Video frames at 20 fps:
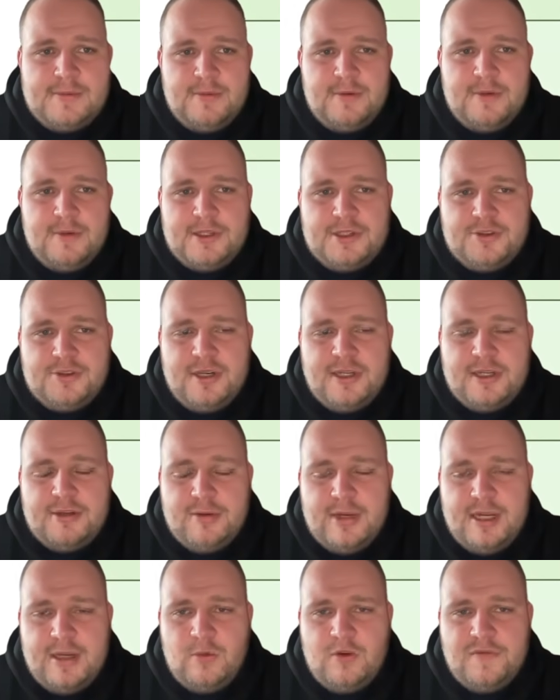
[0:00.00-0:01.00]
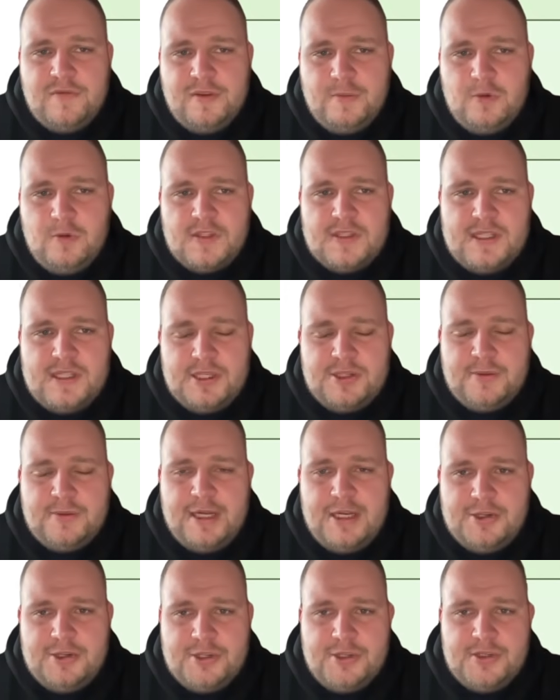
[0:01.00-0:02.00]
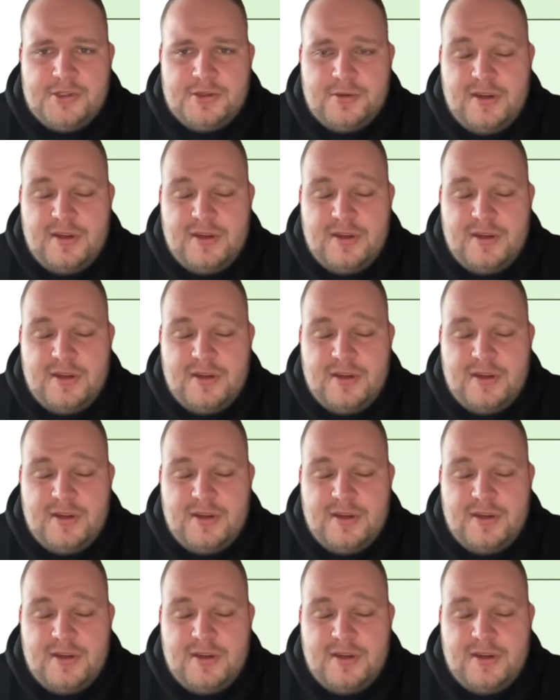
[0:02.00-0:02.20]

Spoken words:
We want to try and create 1v1 situations